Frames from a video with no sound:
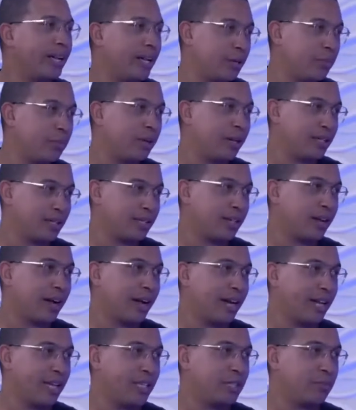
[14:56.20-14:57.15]
a little bit
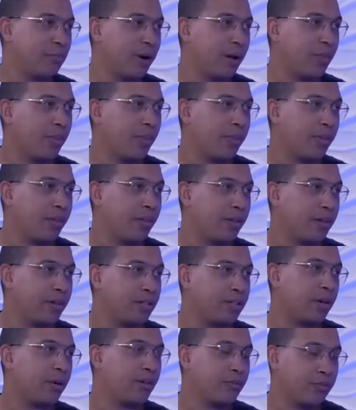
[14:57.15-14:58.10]
aside each month.
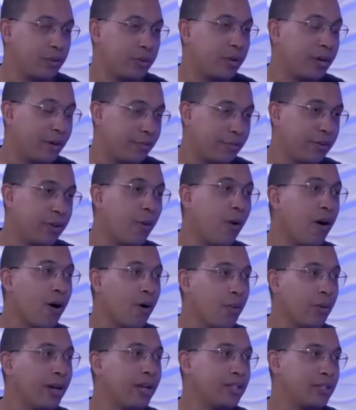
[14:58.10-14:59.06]
So if you
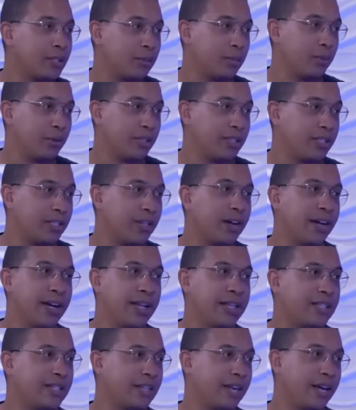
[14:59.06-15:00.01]
are willing to put aside,
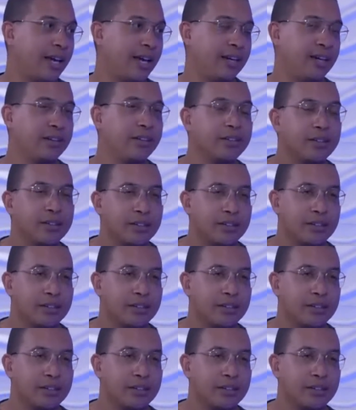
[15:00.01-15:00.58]
let's say,